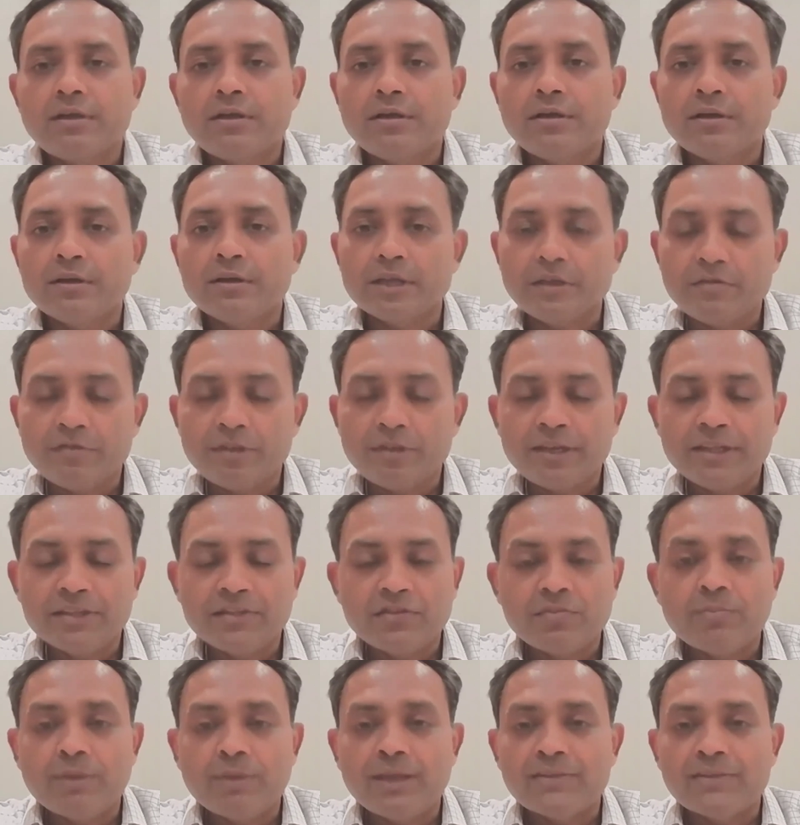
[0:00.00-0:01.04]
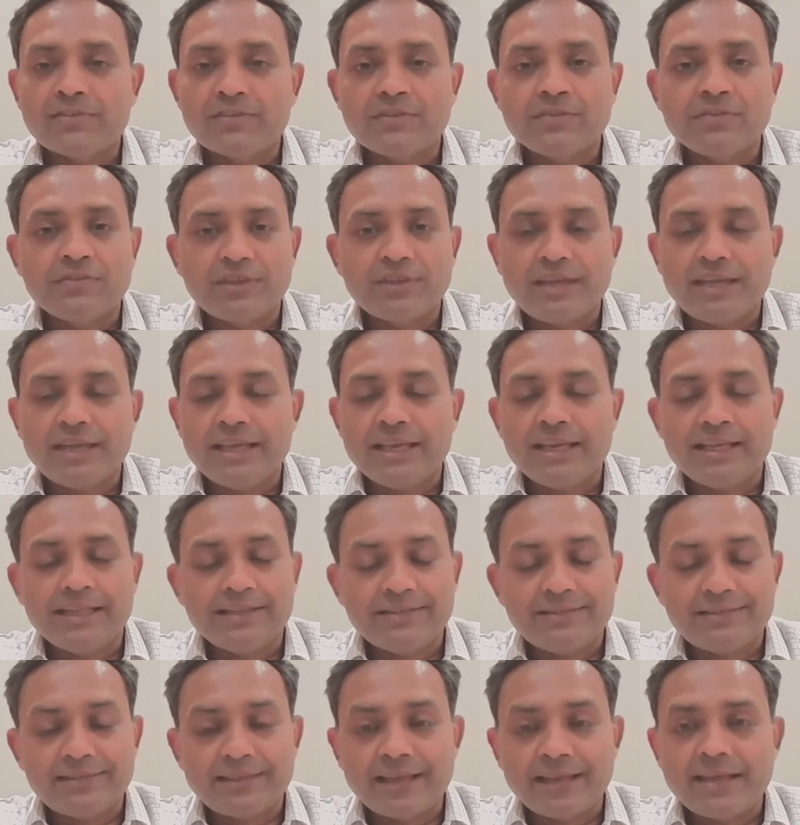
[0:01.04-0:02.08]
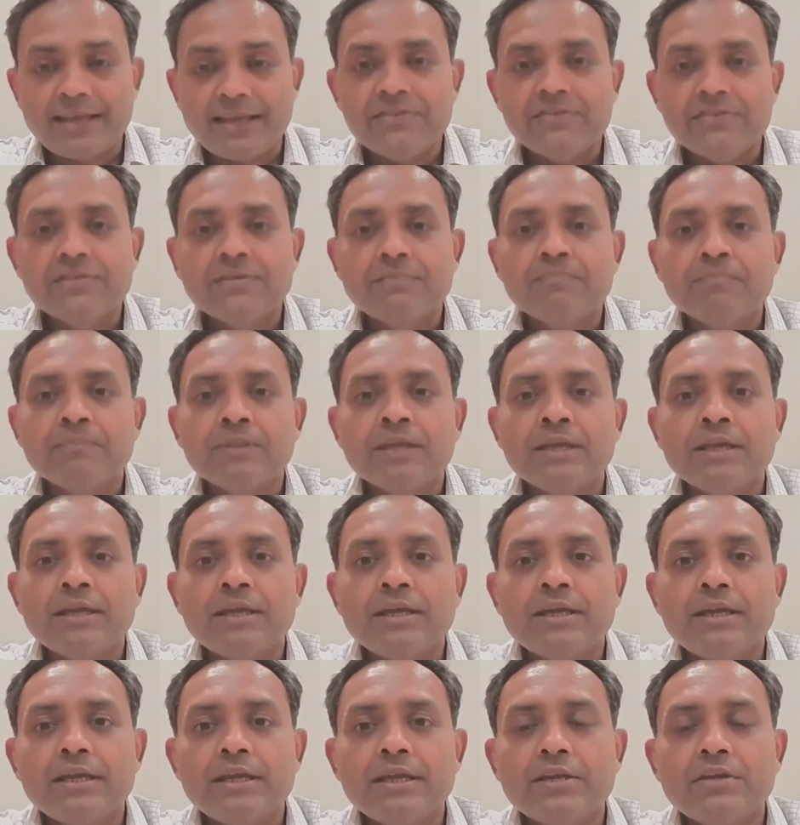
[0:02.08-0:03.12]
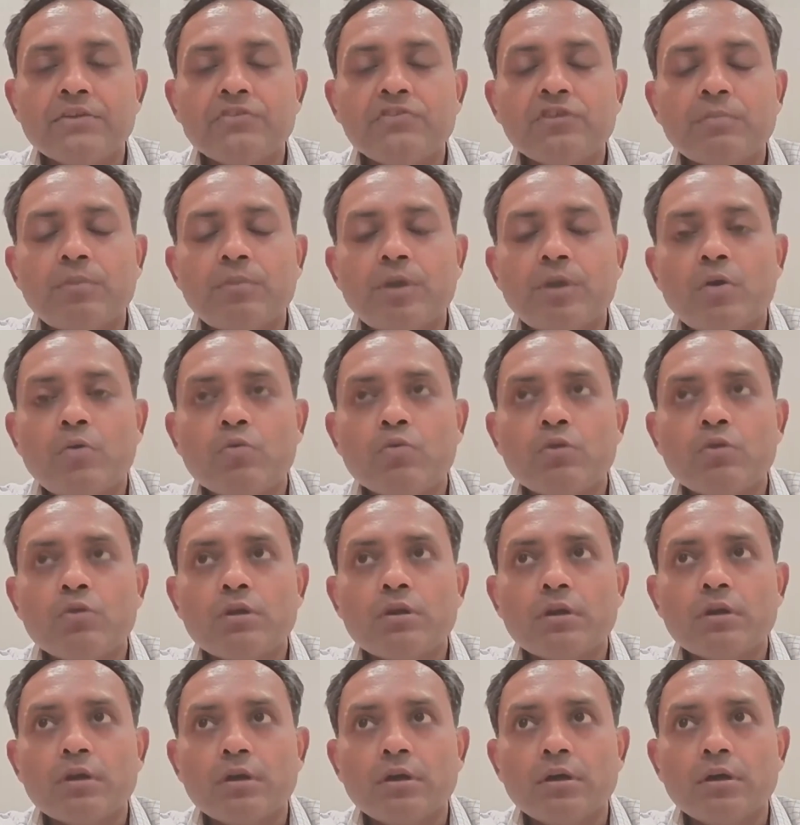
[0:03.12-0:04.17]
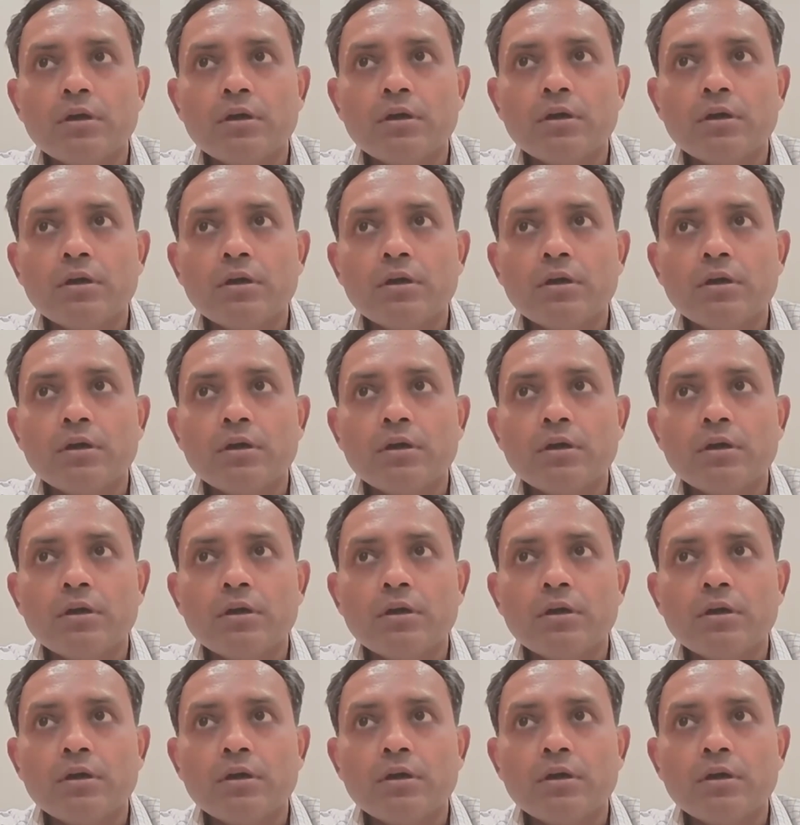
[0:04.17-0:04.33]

given its massive scale and size. It is about